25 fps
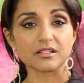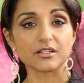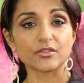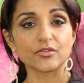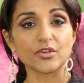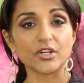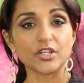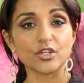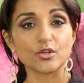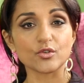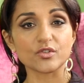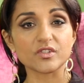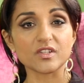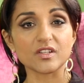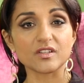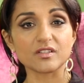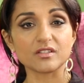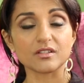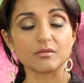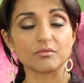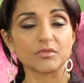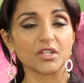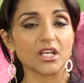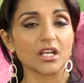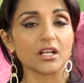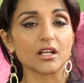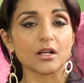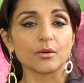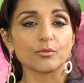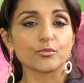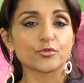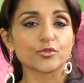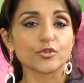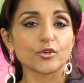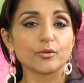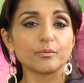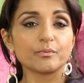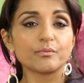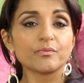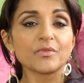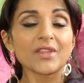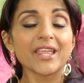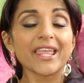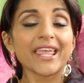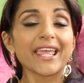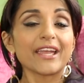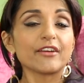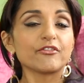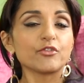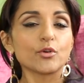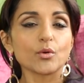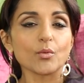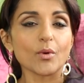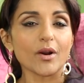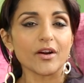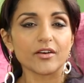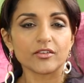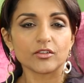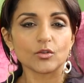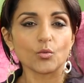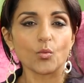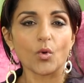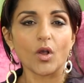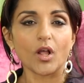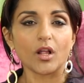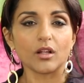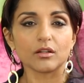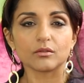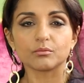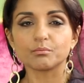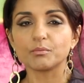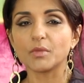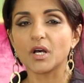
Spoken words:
that are in your system that come from everywhere in the world,